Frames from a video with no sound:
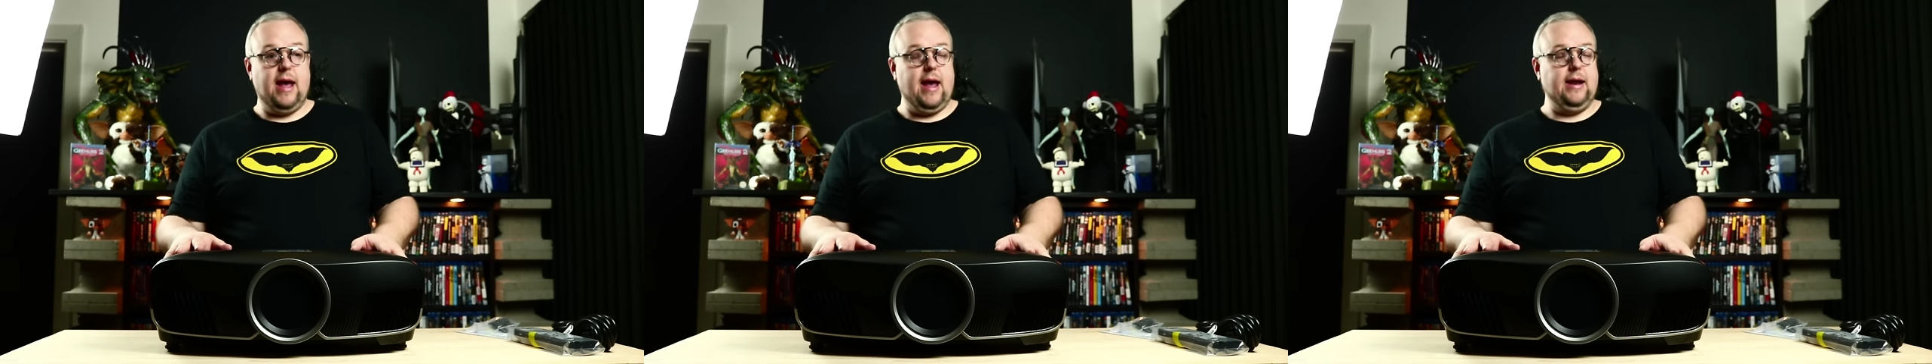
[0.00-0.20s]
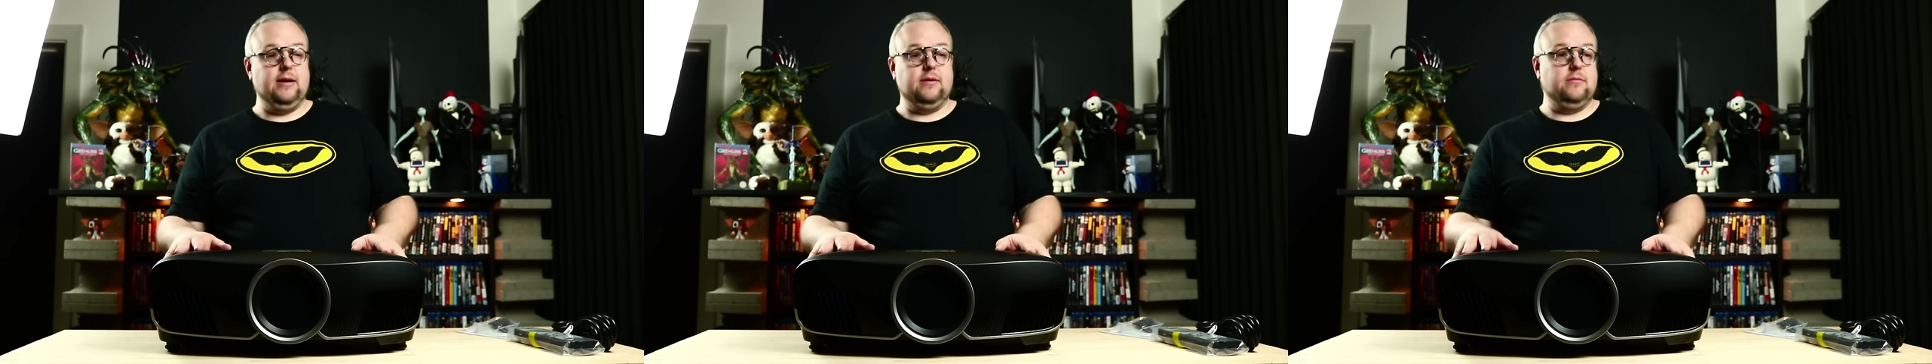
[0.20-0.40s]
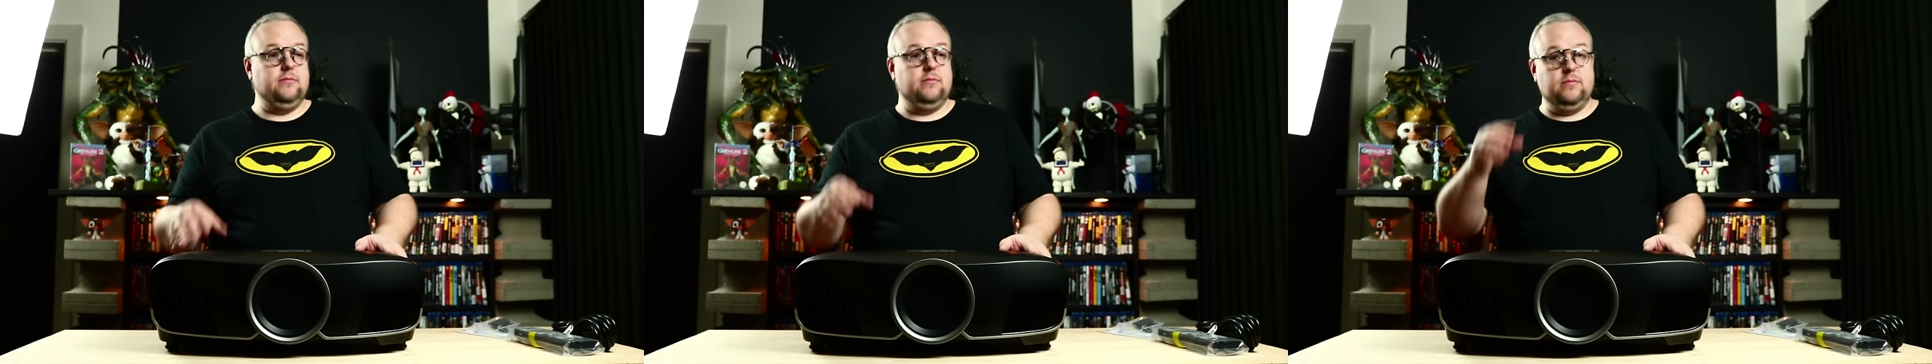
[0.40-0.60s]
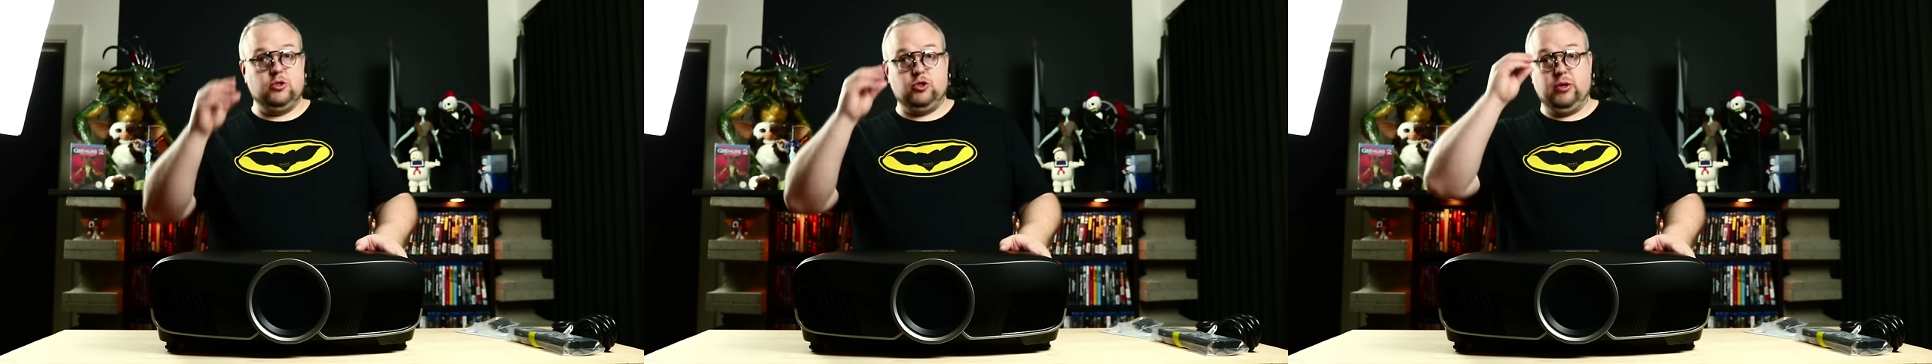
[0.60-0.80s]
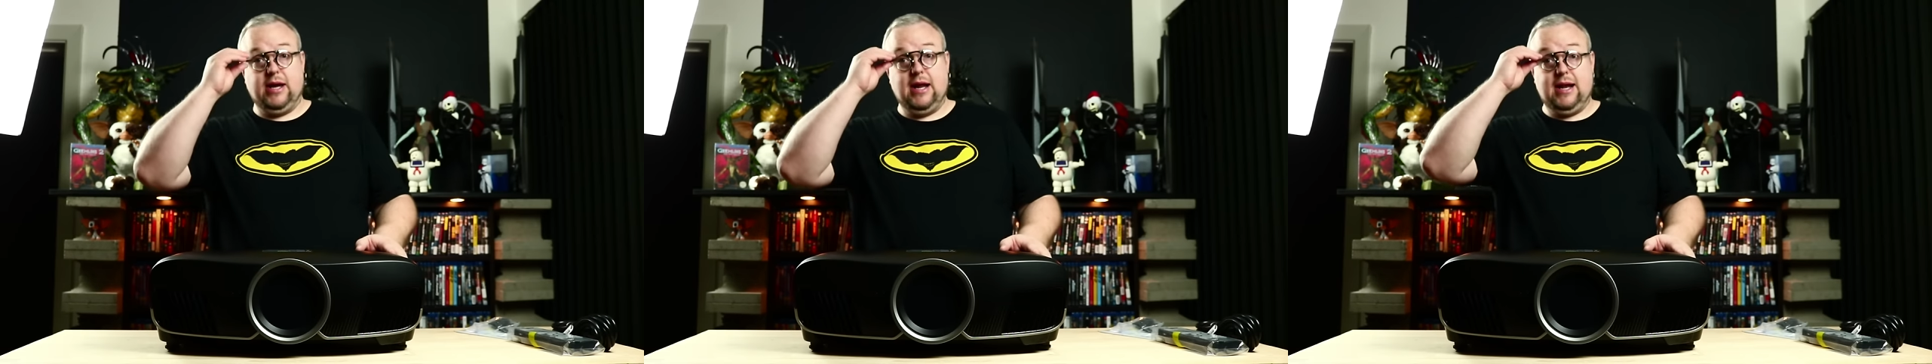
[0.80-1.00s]
And
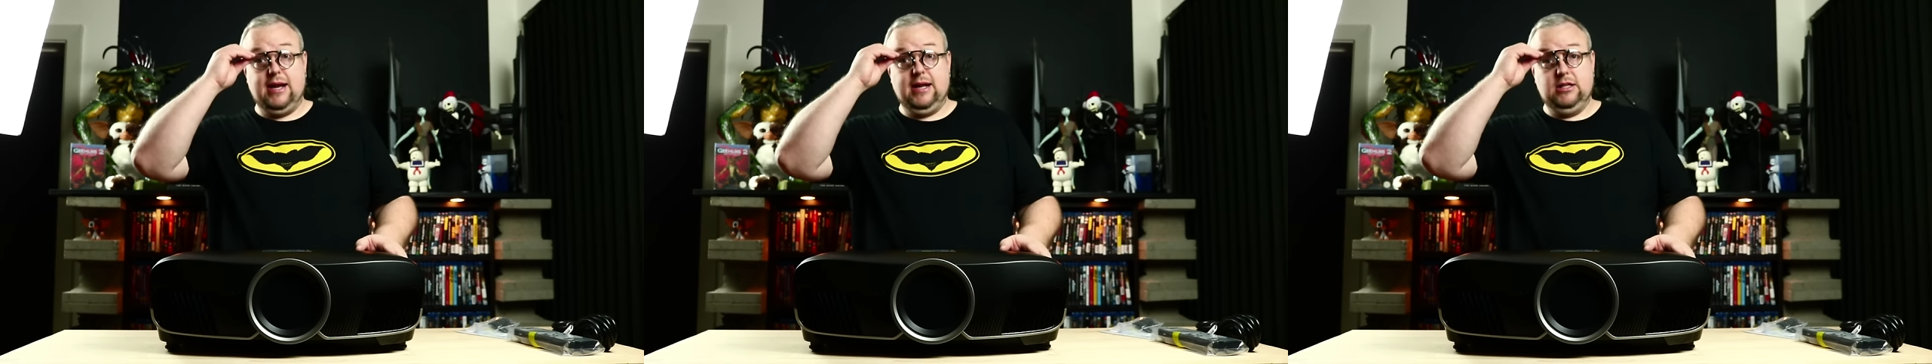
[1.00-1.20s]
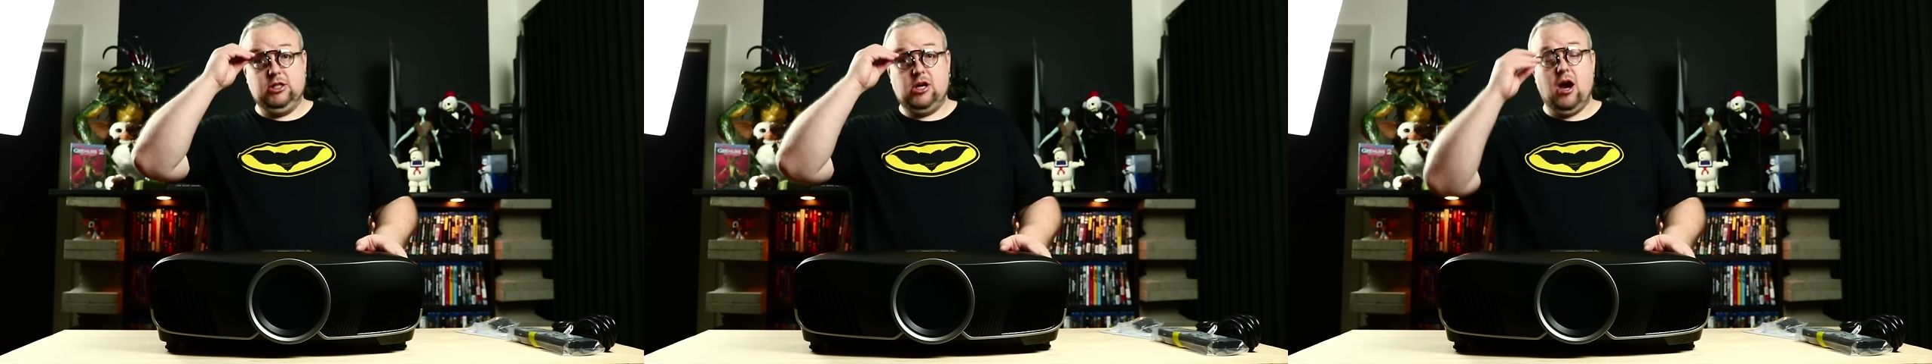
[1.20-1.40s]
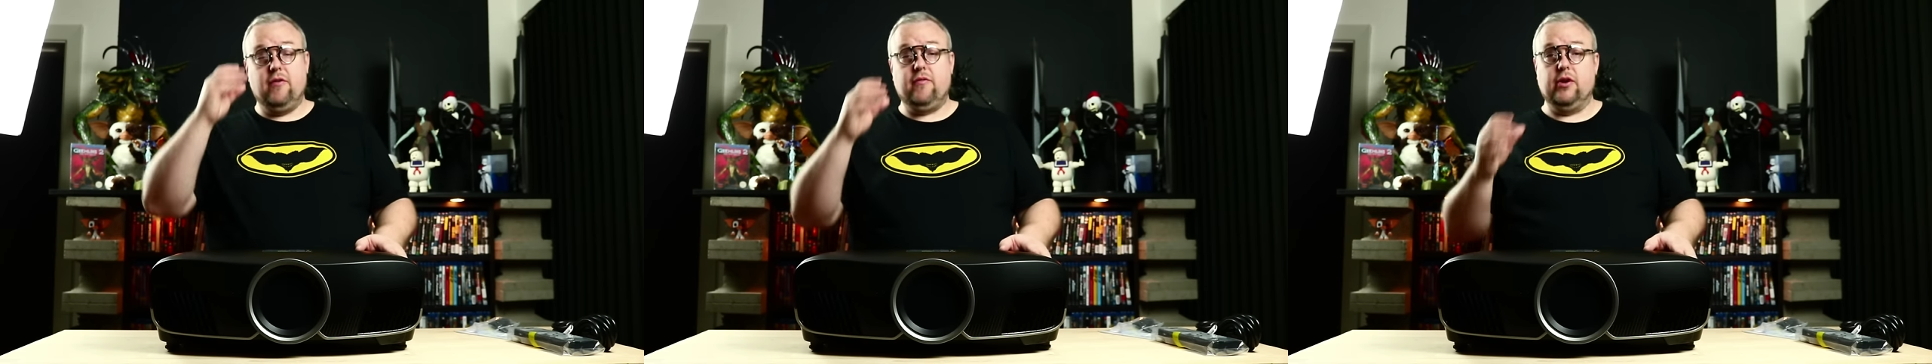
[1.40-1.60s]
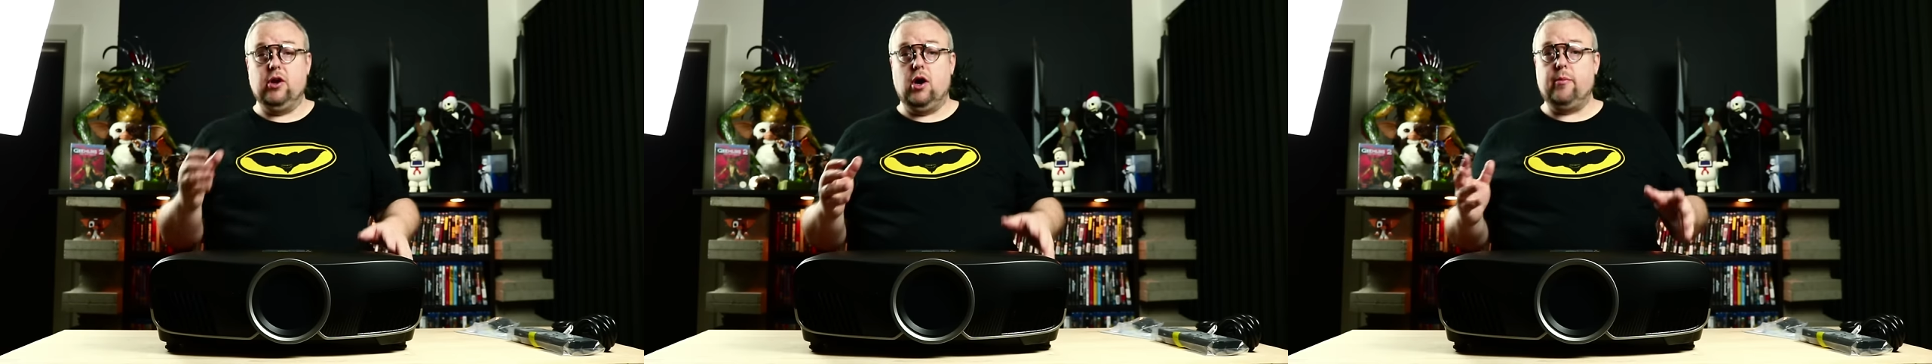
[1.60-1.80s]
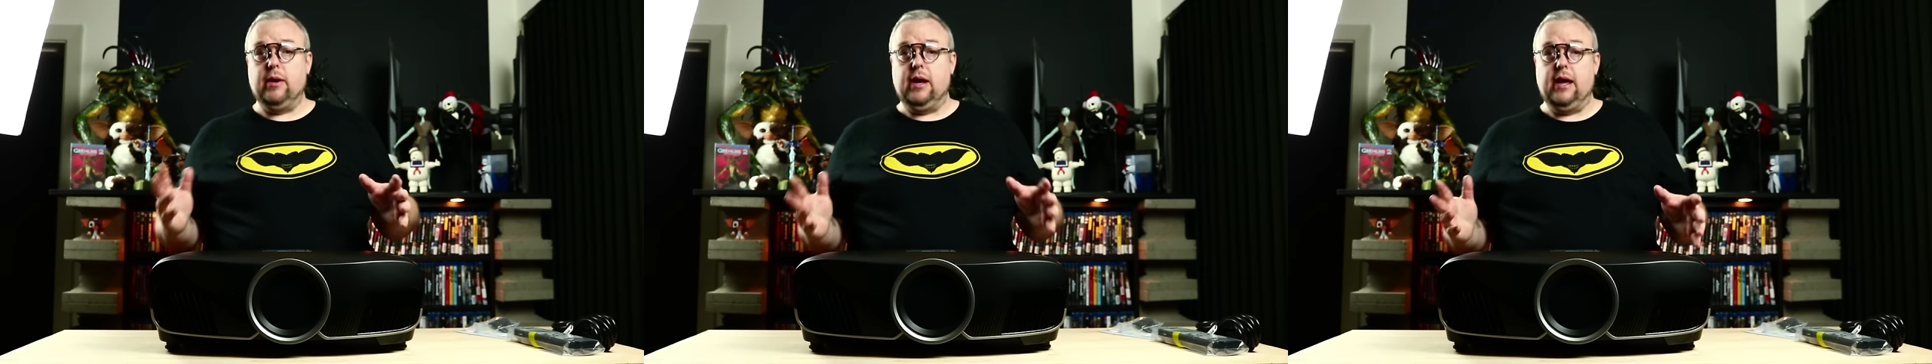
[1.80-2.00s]
to get lens cover
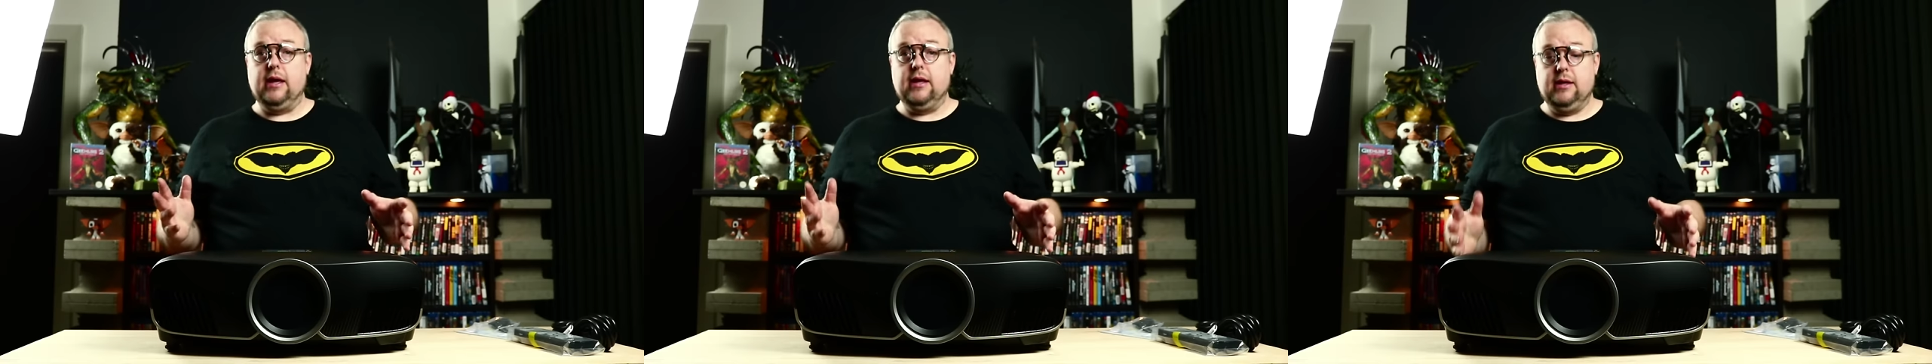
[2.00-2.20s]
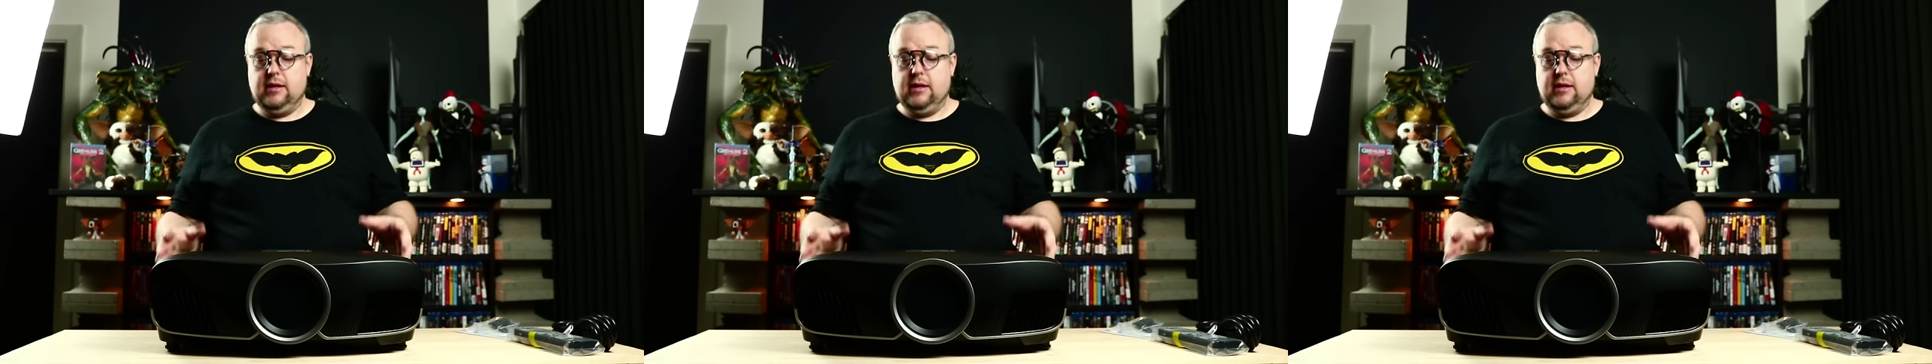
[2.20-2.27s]
normally